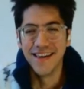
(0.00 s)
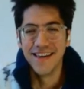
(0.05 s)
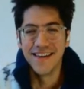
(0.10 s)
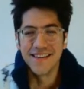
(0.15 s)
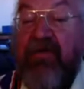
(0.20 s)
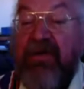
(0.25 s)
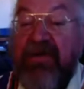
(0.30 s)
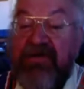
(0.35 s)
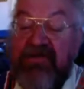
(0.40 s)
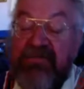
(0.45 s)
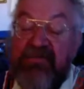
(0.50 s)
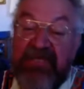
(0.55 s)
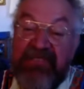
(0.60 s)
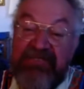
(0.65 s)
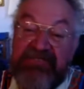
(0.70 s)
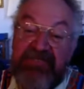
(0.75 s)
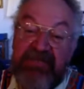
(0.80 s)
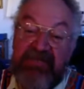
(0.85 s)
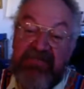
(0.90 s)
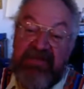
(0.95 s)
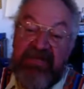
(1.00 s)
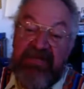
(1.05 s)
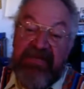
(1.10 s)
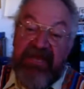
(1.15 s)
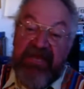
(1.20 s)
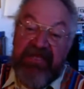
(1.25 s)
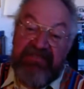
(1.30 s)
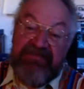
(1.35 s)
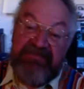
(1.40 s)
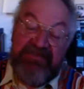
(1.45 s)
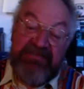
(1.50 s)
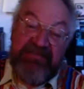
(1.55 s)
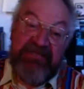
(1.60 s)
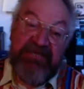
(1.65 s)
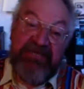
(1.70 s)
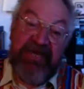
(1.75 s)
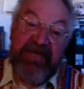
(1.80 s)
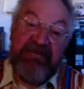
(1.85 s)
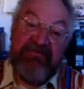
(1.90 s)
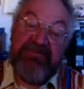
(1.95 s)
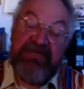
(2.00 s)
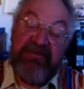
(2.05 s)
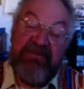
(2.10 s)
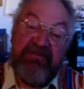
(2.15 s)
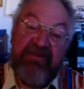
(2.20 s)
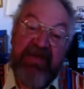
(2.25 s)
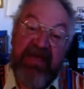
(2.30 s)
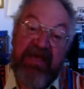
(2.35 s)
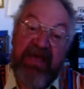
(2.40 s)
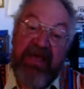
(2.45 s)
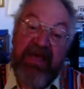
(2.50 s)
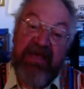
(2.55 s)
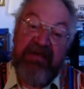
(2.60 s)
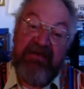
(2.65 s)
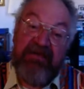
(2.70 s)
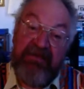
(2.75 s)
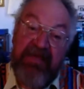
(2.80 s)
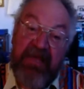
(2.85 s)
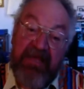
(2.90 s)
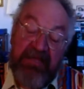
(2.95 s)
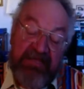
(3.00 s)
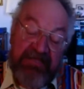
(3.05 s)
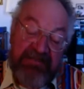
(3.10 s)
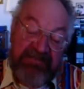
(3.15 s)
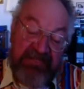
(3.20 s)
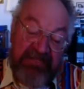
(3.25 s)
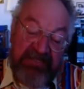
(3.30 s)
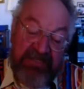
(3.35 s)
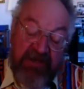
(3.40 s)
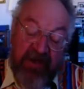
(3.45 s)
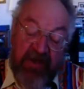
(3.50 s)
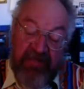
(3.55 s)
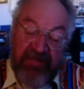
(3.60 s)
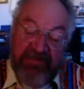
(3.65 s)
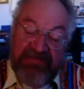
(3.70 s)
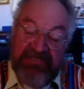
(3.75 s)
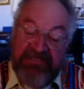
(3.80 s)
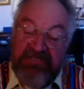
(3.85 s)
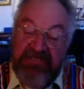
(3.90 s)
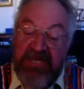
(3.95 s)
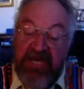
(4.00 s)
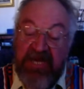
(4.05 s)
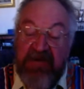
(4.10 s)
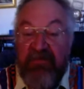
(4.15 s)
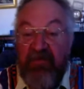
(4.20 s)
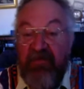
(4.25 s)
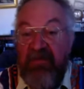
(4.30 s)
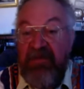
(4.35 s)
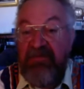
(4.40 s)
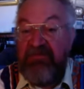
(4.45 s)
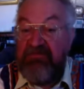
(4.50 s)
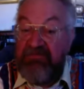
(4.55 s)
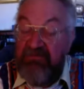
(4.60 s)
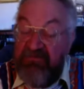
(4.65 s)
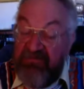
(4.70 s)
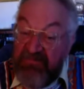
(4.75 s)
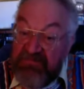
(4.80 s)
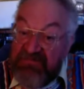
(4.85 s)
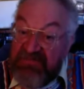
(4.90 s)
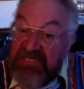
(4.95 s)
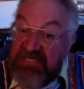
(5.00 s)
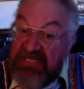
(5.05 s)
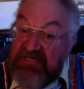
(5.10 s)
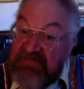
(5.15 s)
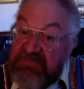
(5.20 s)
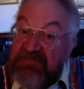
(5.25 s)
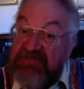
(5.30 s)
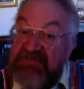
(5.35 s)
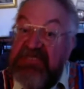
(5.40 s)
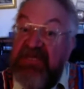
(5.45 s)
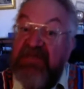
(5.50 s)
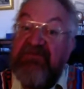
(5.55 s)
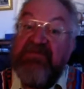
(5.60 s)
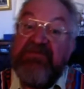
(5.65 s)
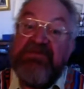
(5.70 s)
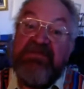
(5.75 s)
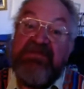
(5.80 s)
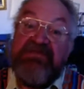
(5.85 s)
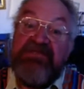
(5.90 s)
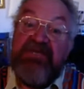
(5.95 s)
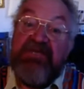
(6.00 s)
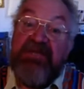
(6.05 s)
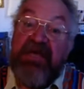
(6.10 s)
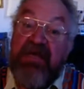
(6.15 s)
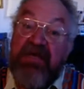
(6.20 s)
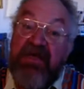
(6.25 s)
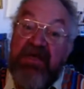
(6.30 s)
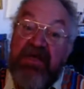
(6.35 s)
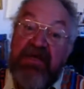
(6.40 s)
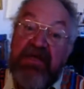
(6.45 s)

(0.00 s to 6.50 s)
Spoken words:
one of the most humiliating times I've ever had, sitting opposite a young woman, 6 or 7 at dinner.